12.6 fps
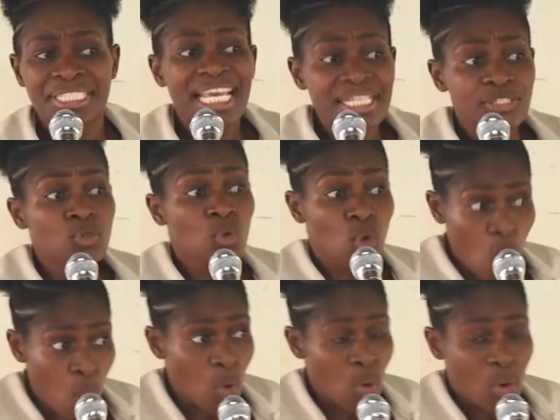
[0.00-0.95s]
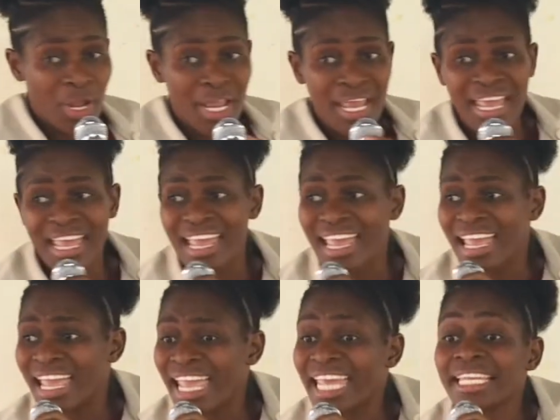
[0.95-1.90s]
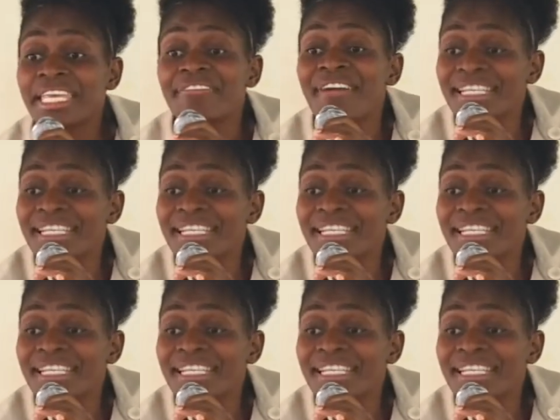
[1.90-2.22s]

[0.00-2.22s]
just to go and give